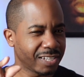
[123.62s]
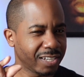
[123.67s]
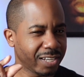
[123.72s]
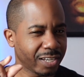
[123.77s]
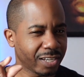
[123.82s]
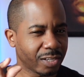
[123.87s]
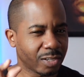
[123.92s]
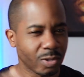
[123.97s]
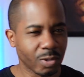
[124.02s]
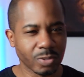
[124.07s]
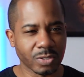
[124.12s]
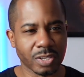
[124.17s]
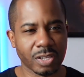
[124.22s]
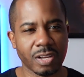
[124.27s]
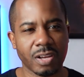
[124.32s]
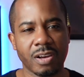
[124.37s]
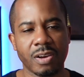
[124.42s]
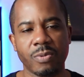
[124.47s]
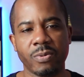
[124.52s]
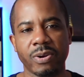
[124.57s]
click goes a
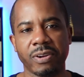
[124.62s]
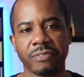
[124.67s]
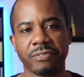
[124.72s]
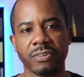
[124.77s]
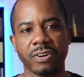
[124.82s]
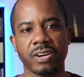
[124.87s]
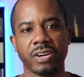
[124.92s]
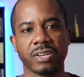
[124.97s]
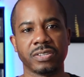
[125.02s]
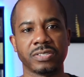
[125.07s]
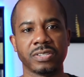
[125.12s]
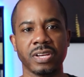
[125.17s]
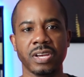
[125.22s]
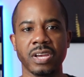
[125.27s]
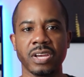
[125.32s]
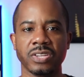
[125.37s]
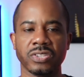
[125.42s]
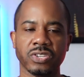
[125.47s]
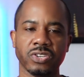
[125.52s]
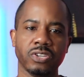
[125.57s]
long way for us,
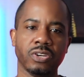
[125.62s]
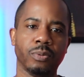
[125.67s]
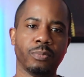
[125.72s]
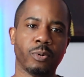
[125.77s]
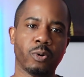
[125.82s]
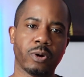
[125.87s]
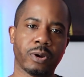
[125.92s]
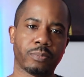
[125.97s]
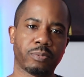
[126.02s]
so your boy